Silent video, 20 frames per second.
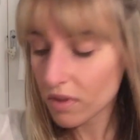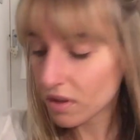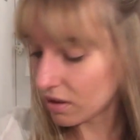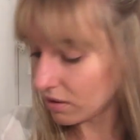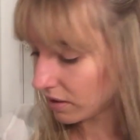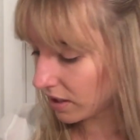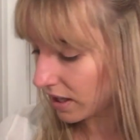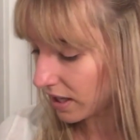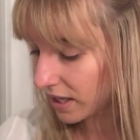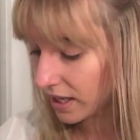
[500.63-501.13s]

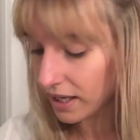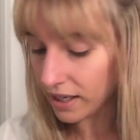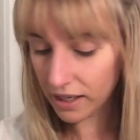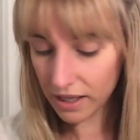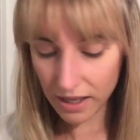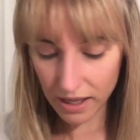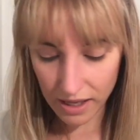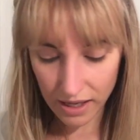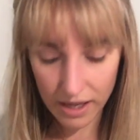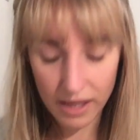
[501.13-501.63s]
Okay,
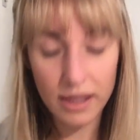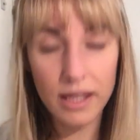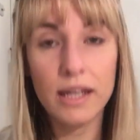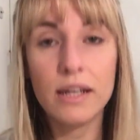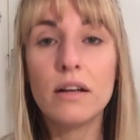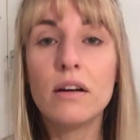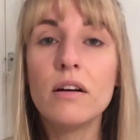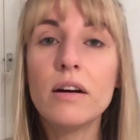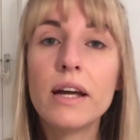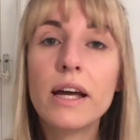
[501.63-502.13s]
and
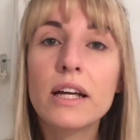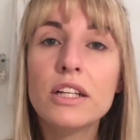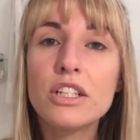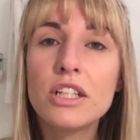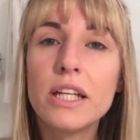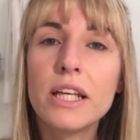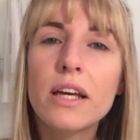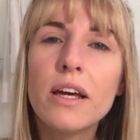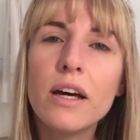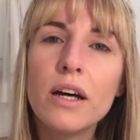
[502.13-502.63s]
then I
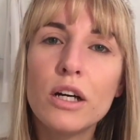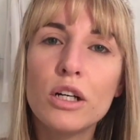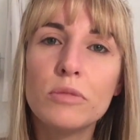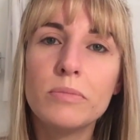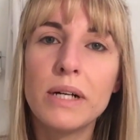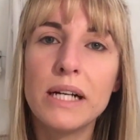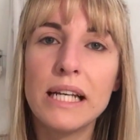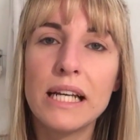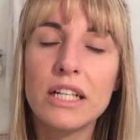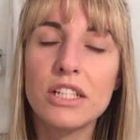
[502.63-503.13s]
actually curl
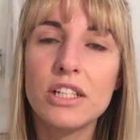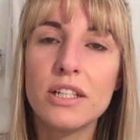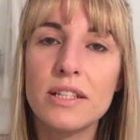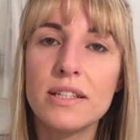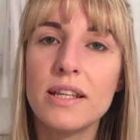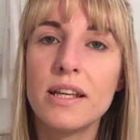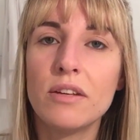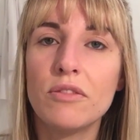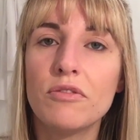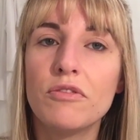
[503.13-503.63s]
my
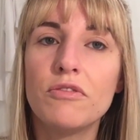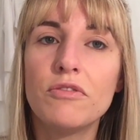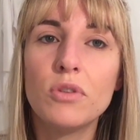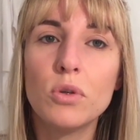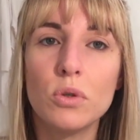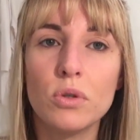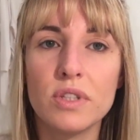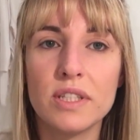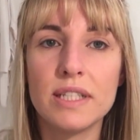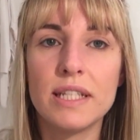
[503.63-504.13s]
lashes in
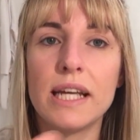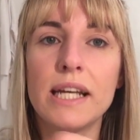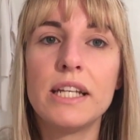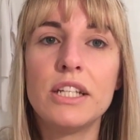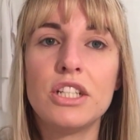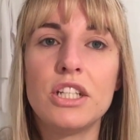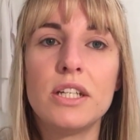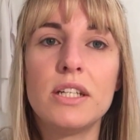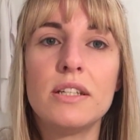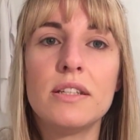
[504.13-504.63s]
4
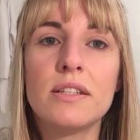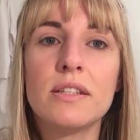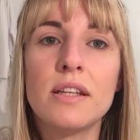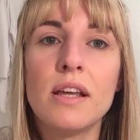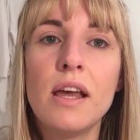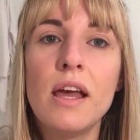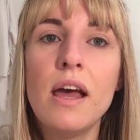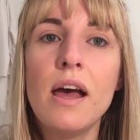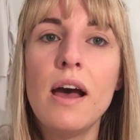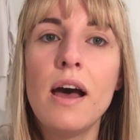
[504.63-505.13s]
stages,
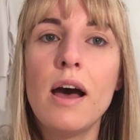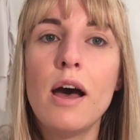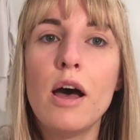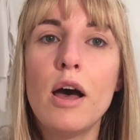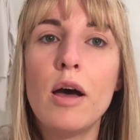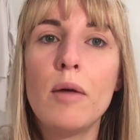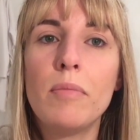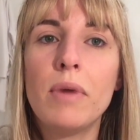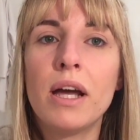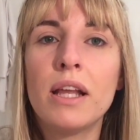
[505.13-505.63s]

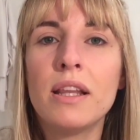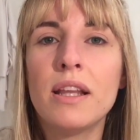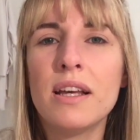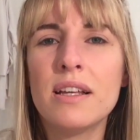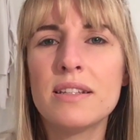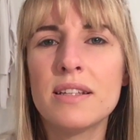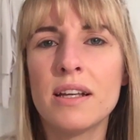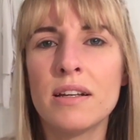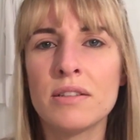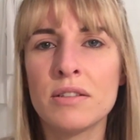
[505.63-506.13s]
and
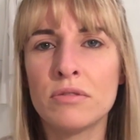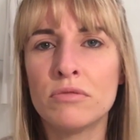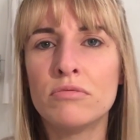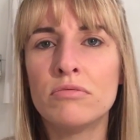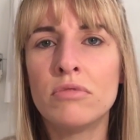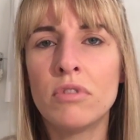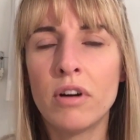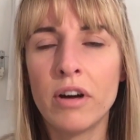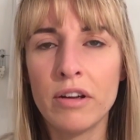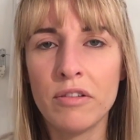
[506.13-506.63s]
that sounds a
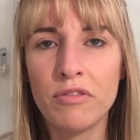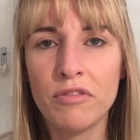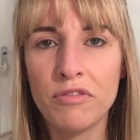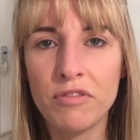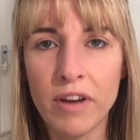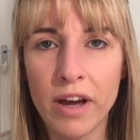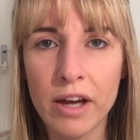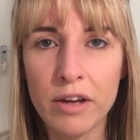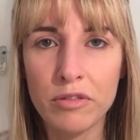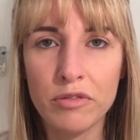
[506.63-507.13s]
right
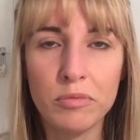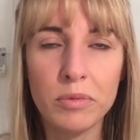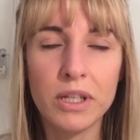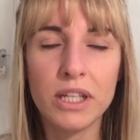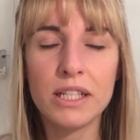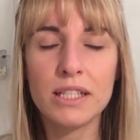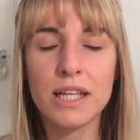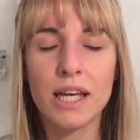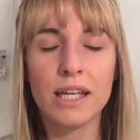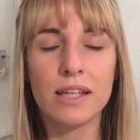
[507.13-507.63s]
faff, but
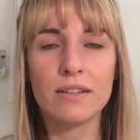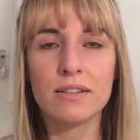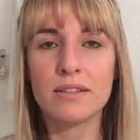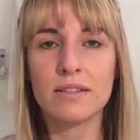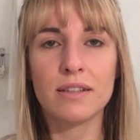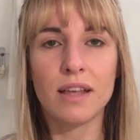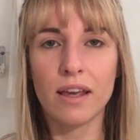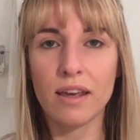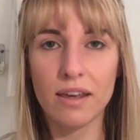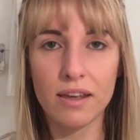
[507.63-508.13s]
it
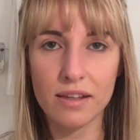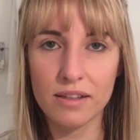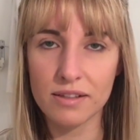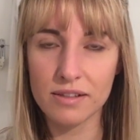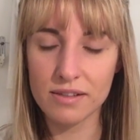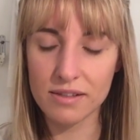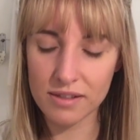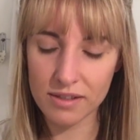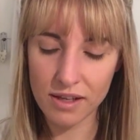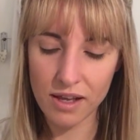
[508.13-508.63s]
takes
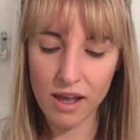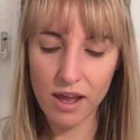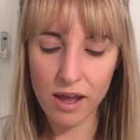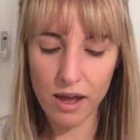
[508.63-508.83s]
seconds.